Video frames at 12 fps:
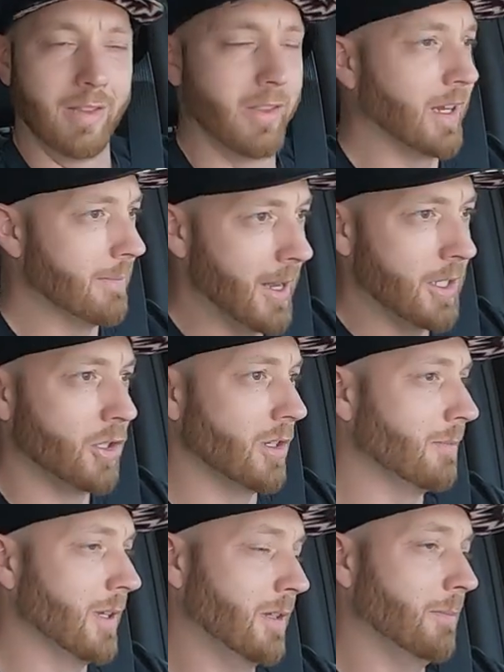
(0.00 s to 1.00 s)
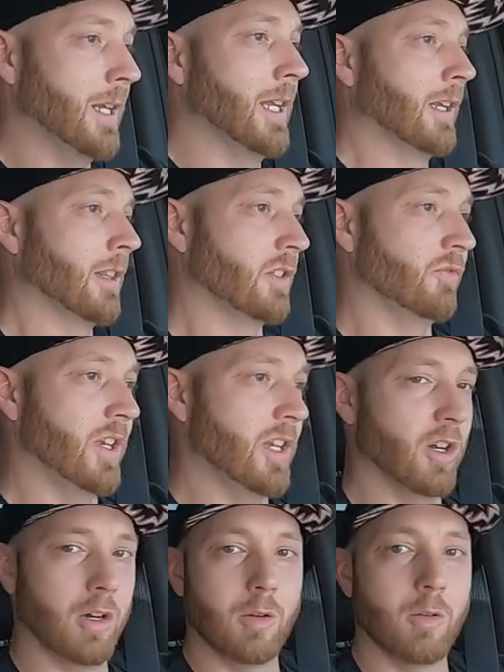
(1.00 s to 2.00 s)
I think I mentioned them at the beginning of this
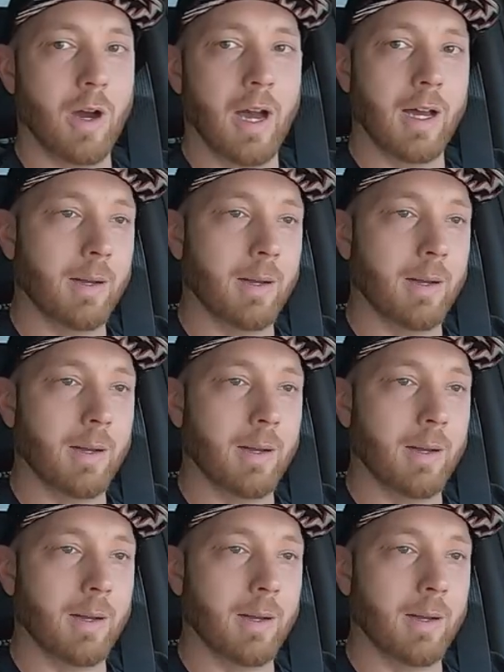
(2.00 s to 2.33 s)
video.